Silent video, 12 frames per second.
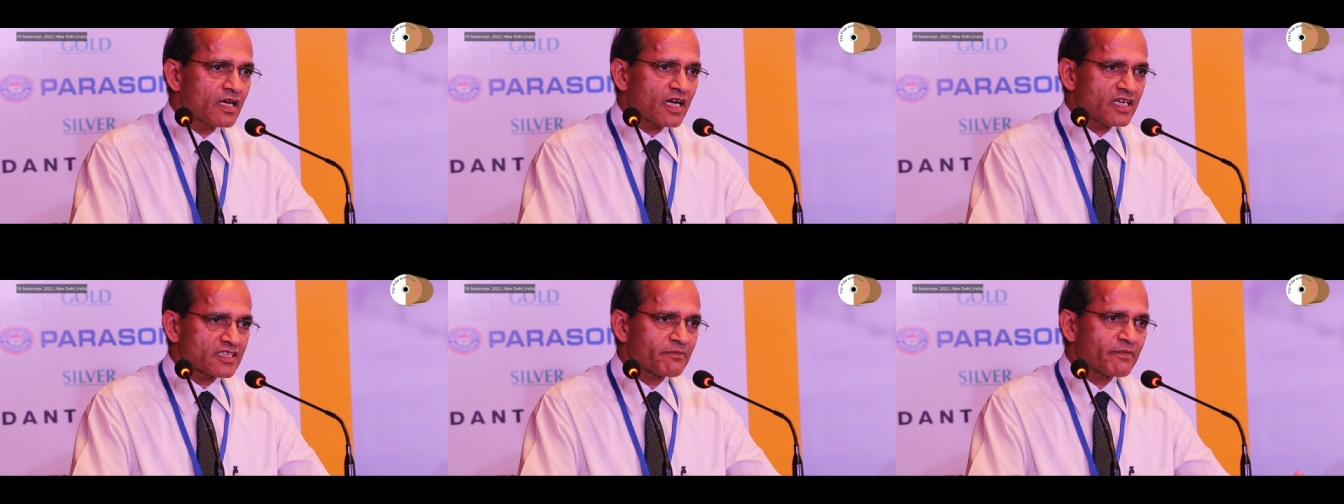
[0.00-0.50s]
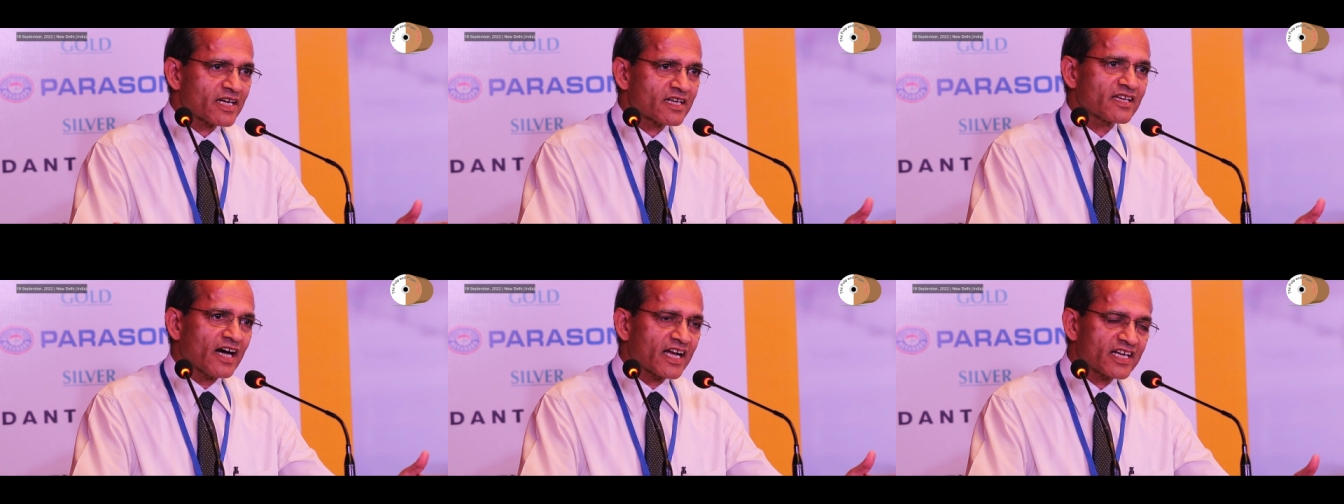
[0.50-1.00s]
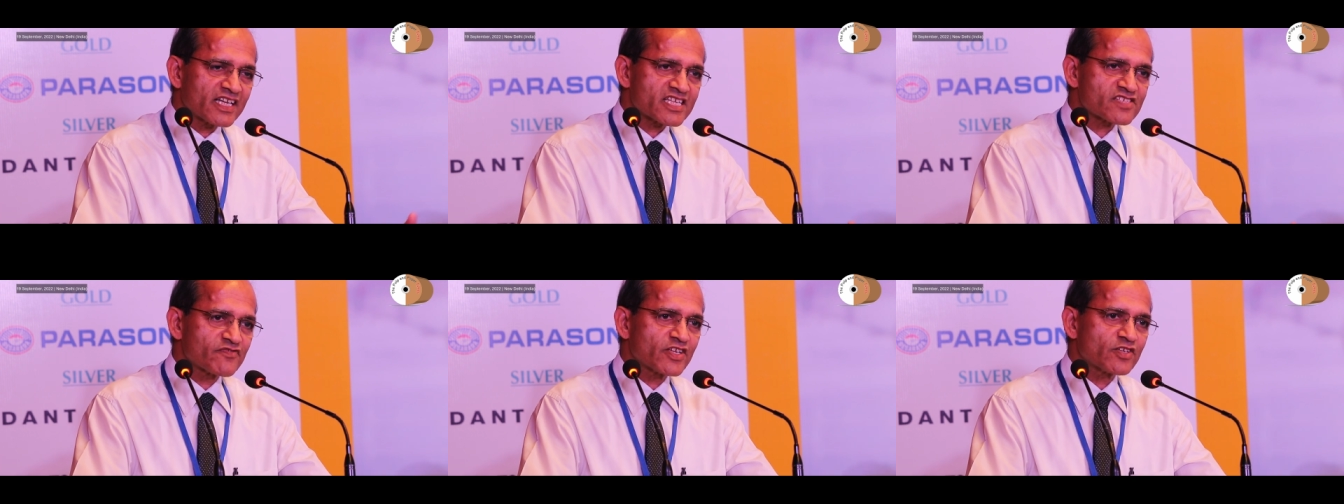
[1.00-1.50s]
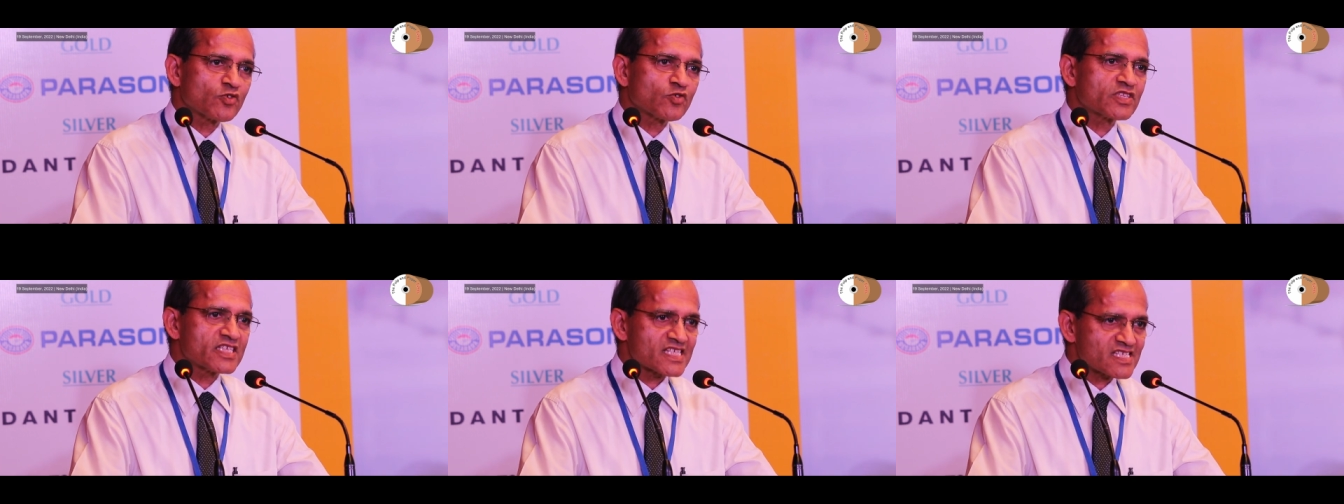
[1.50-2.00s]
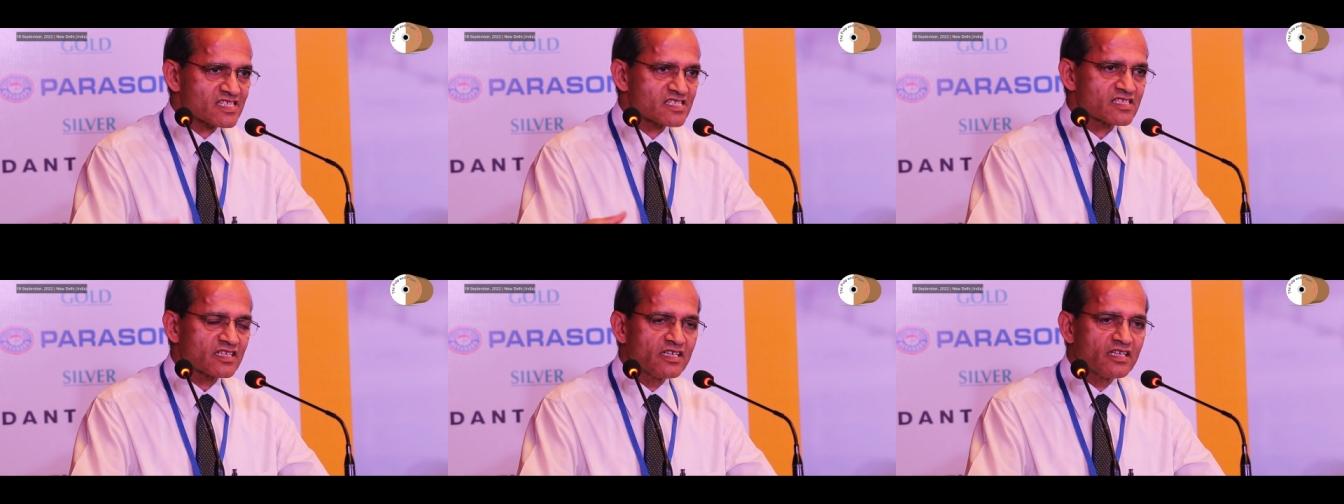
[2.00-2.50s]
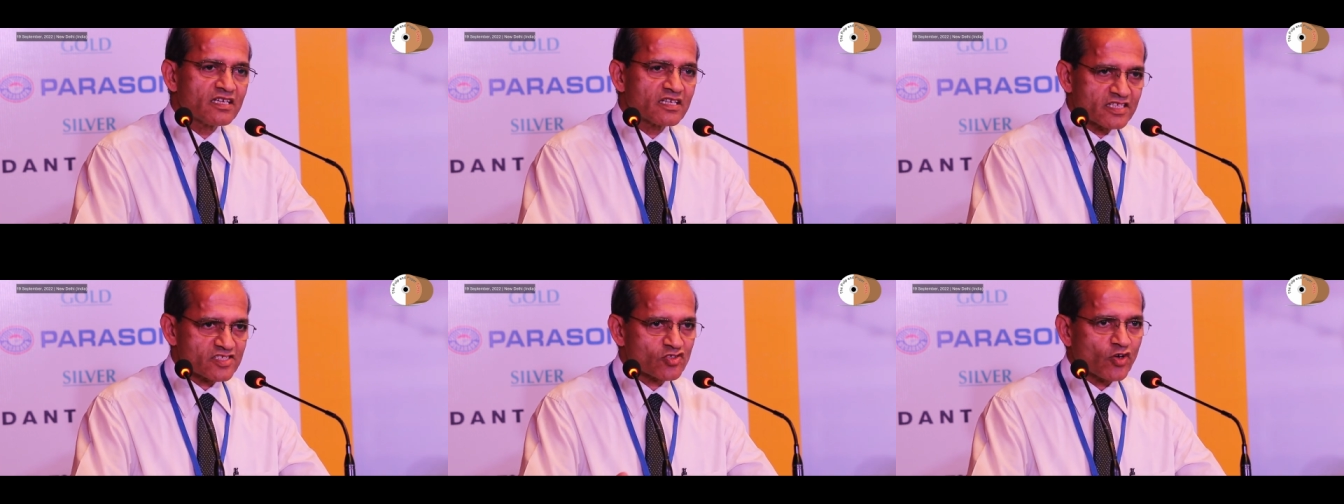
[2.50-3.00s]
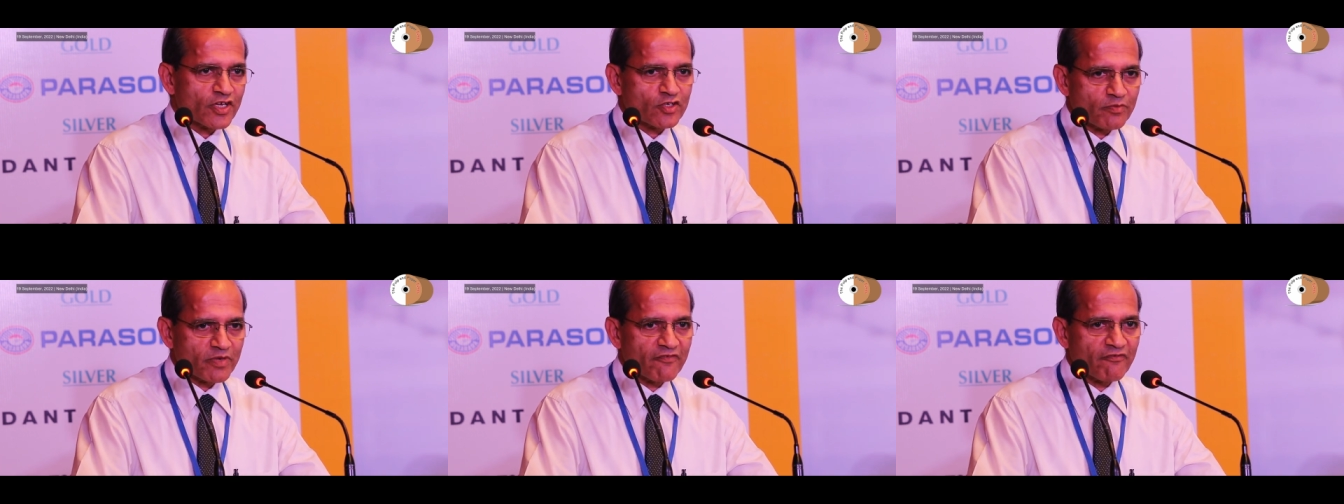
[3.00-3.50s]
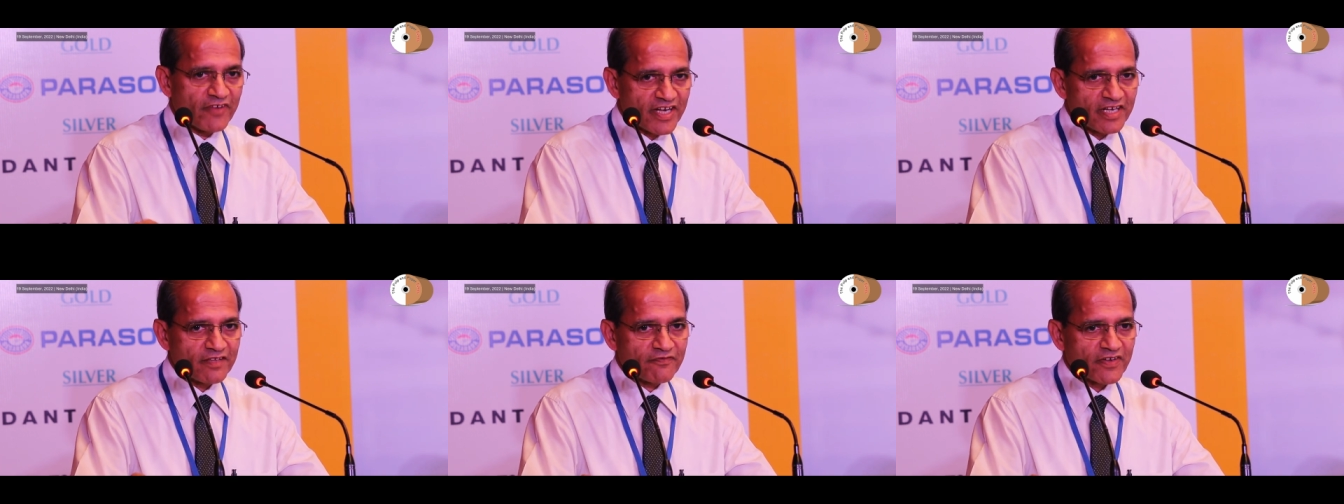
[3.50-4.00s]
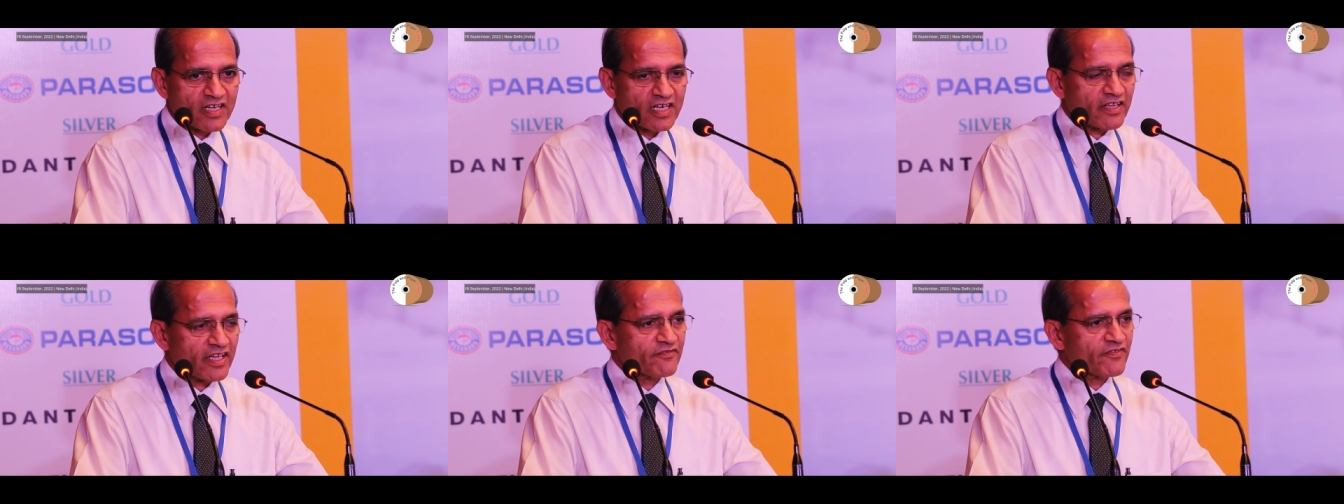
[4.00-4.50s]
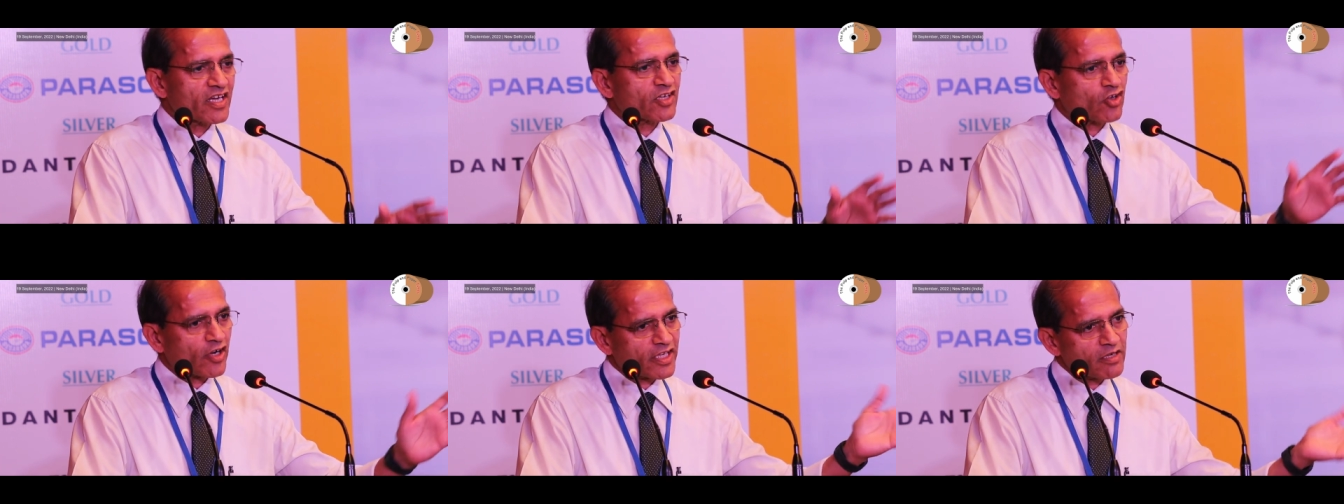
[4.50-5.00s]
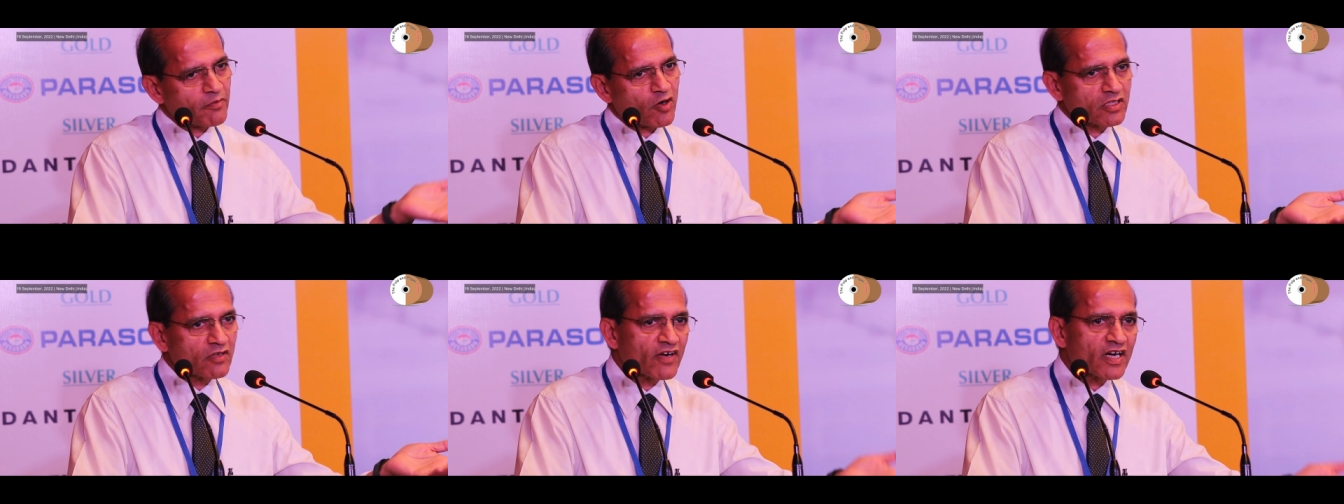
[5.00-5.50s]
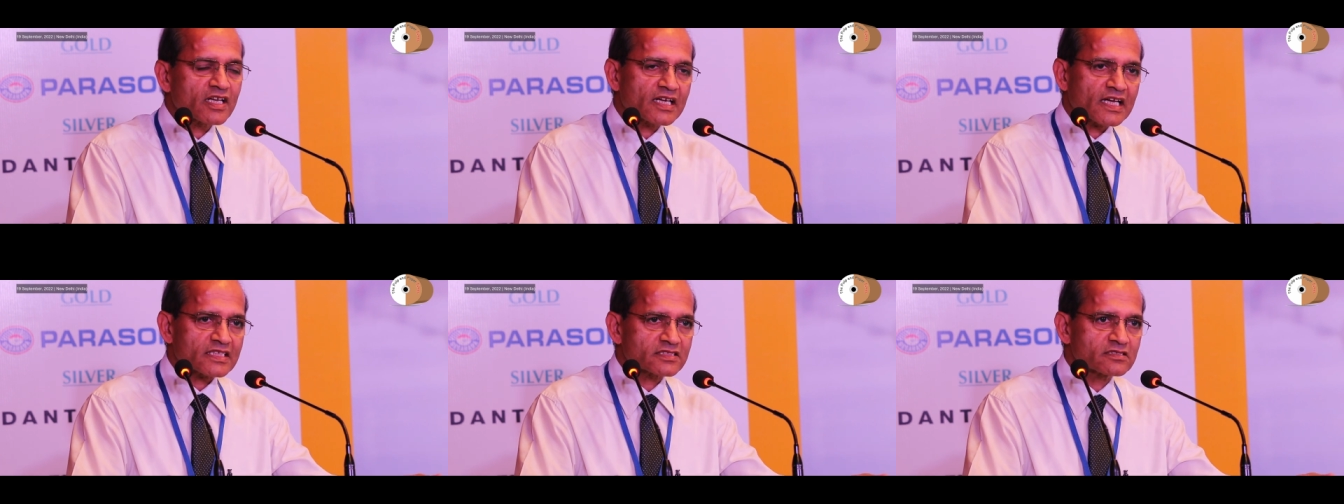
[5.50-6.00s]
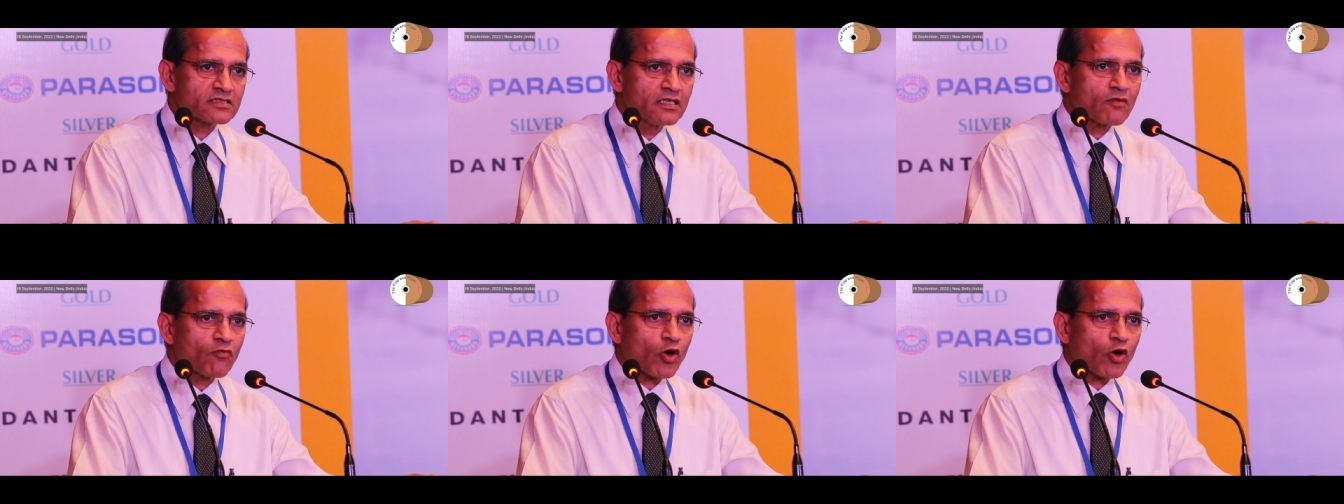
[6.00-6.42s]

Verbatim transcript: Ultimately, unless we do this, is going to be very difficult. And we are talking about the world class.